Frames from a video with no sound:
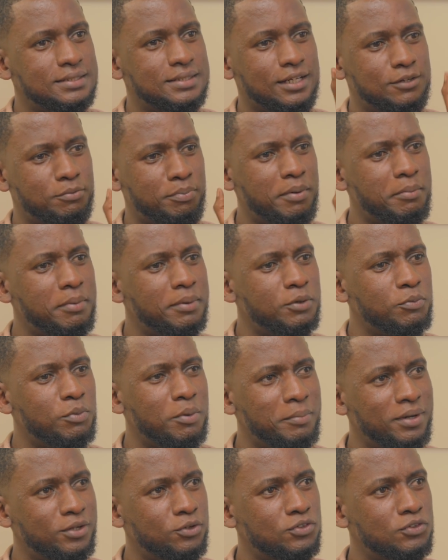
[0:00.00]
that probably we
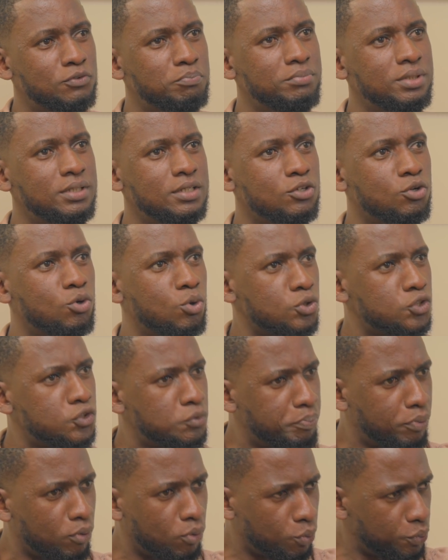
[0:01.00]
might not be
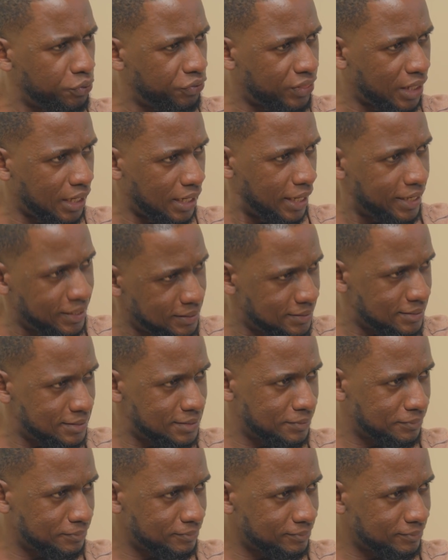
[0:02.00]
gospel with the lines.